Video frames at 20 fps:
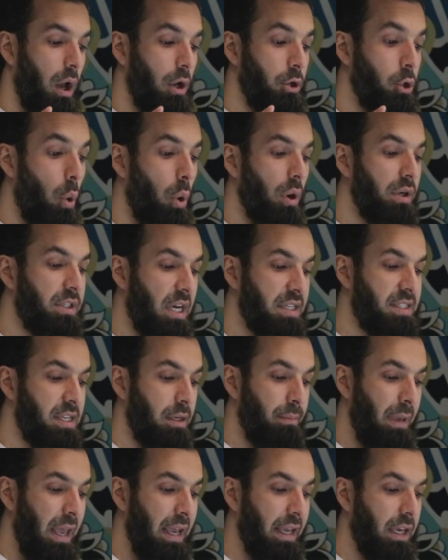nor does
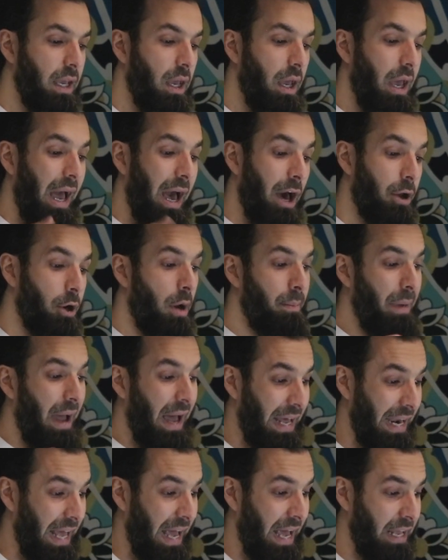it make haram
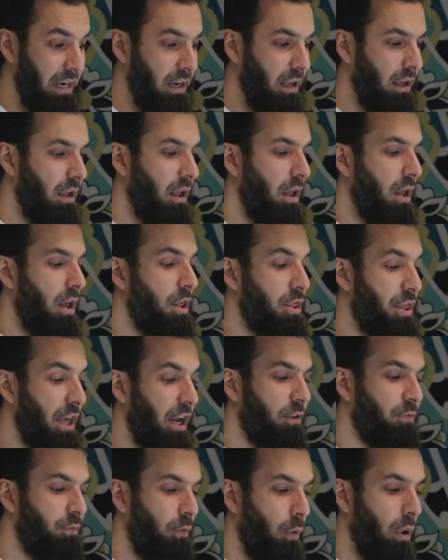halal,
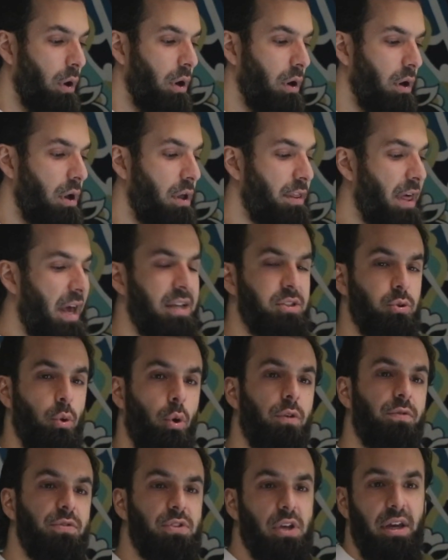therefore that is
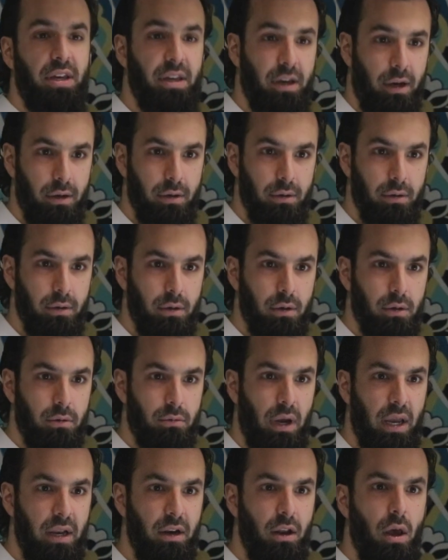urf sahih,
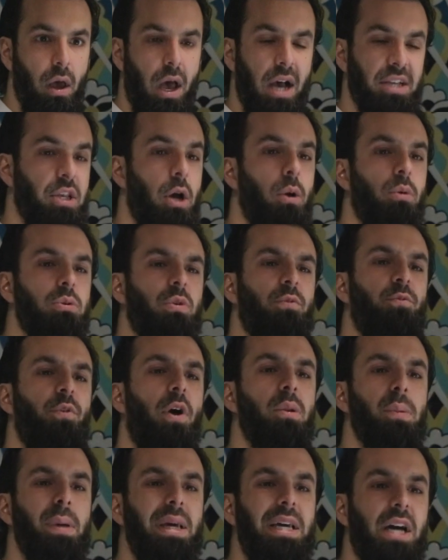right? As long as we're
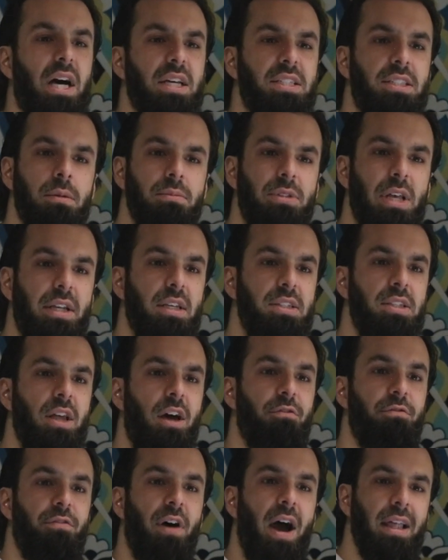following customs that does
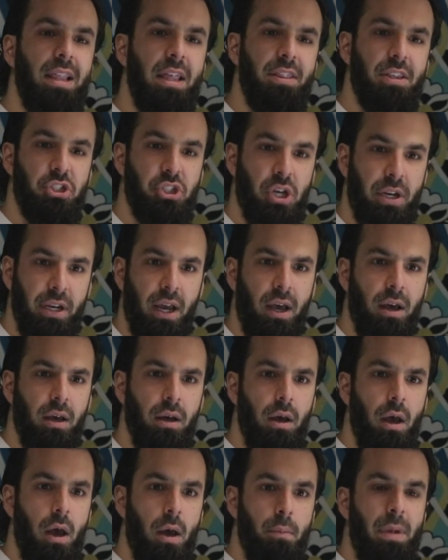not violate the sharia,
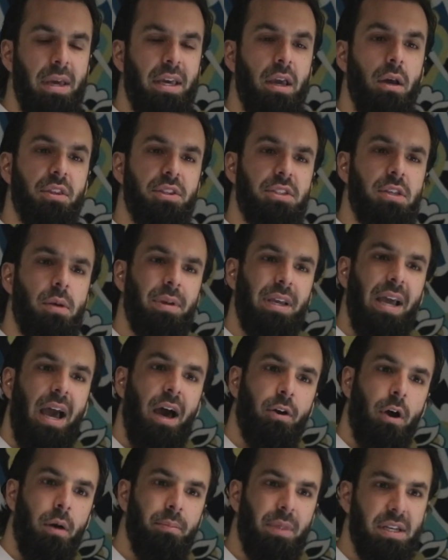making something
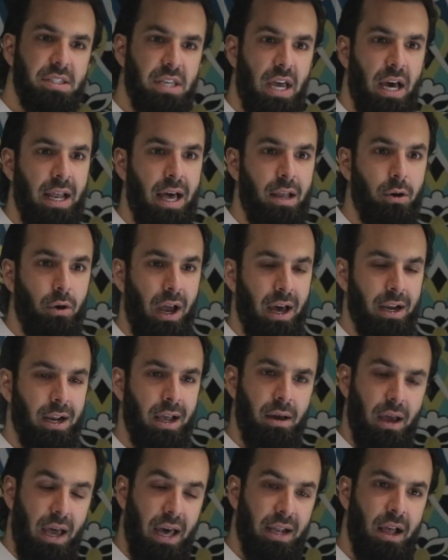haram that is halal or
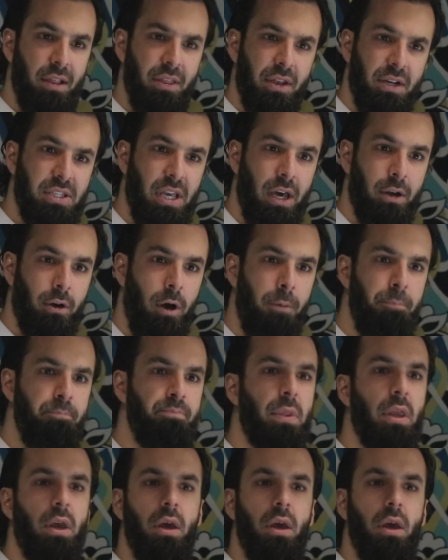halal that is haram,